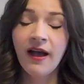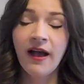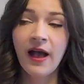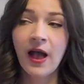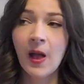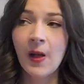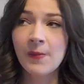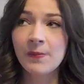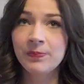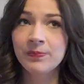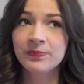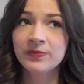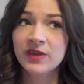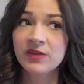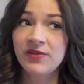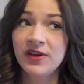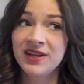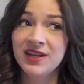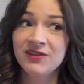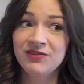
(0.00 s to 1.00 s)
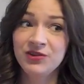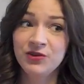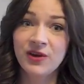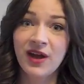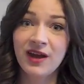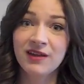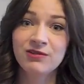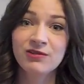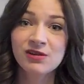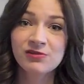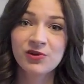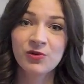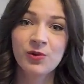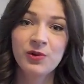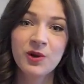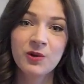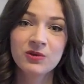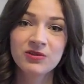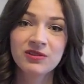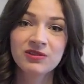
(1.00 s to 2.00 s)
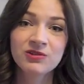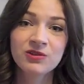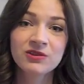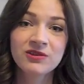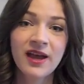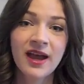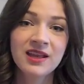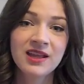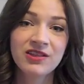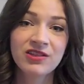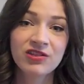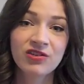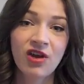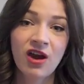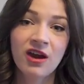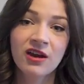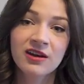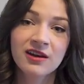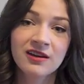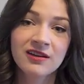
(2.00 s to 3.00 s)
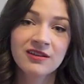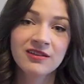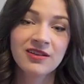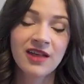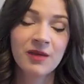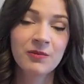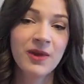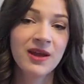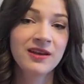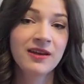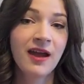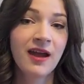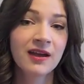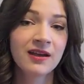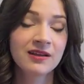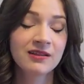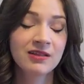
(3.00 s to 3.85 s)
If any of you guys are ever wondering what this little tiny scar is on my neck,